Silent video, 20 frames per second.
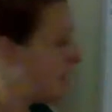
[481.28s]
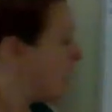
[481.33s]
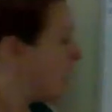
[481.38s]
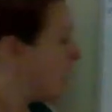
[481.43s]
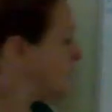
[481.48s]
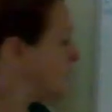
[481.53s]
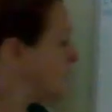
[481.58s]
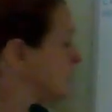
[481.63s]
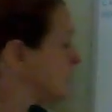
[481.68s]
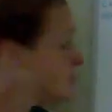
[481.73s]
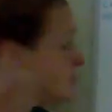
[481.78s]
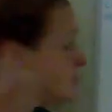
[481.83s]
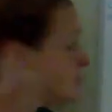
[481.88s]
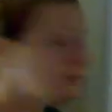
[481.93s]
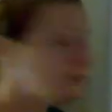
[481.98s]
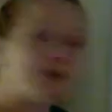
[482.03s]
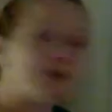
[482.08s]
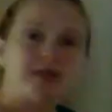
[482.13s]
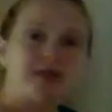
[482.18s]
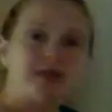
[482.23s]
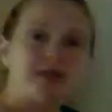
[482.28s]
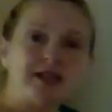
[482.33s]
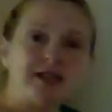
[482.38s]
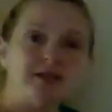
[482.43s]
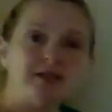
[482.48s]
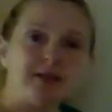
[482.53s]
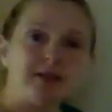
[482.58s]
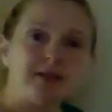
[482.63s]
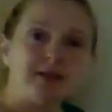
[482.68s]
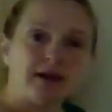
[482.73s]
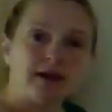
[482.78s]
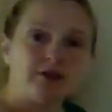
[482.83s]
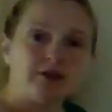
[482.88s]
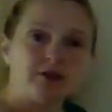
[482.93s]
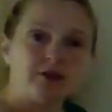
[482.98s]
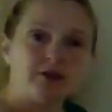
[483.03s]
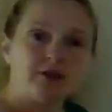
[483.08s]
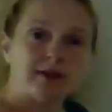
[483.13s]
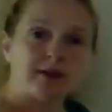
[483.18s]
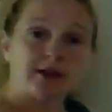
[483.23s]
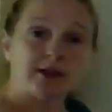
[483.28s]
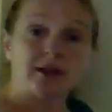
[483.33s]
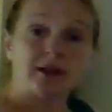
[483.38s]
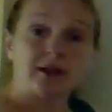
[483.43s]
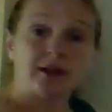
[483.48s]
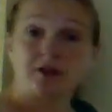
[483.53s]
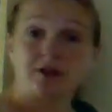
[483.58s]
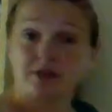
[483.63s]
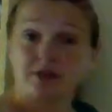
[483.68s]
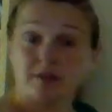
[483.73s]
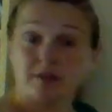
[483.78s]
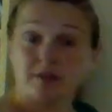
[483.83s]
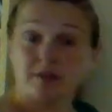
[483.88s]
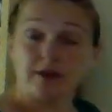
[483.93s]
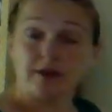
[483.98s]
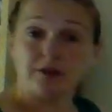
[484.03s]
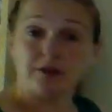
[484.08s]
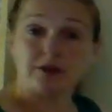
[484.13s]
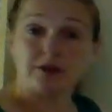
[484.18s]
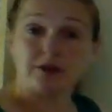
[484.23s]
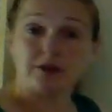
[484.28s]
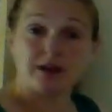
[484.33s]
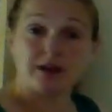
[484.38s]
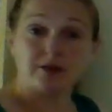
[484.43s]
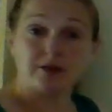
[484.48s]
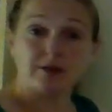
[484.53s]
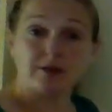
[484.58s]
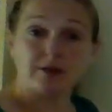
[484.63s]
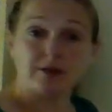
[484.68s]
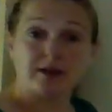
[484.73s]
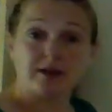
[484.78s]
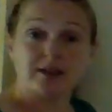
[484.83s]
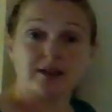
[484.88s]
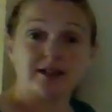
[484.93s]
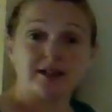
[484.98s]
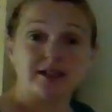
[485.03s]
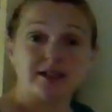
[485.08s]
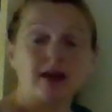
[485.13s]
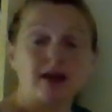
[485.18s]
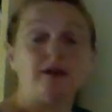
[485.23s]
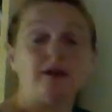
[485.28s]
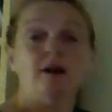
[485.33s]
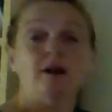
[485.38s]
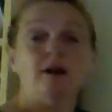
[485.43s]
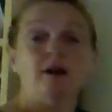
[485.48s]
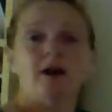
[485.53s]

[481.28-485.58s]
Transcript: only 2 of those ATP energy molecules can be used elsewhere in the cell